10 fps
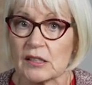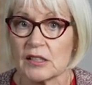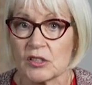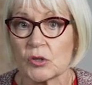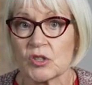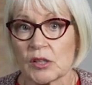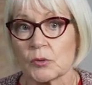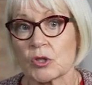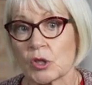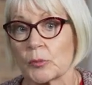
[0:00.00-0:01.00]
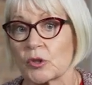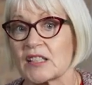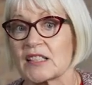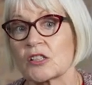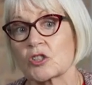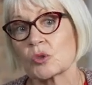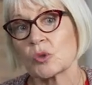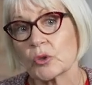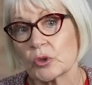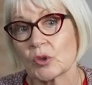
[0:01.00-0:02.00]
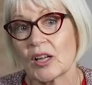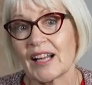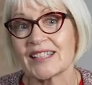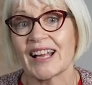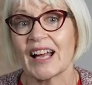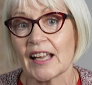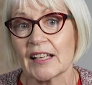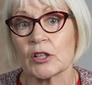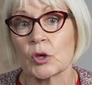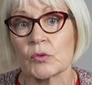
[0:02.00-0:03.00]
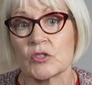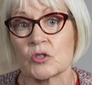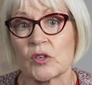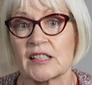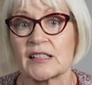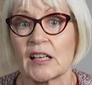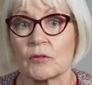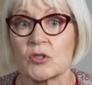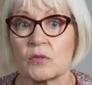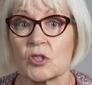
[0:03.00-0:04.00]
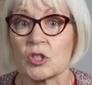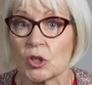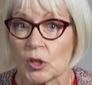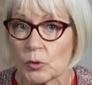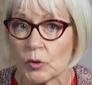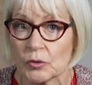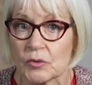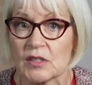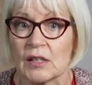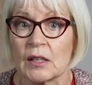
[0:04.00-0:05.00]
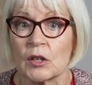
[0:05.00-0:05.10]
the doTERRA turmeric essential oil has highly concentrated levels of the turmerones,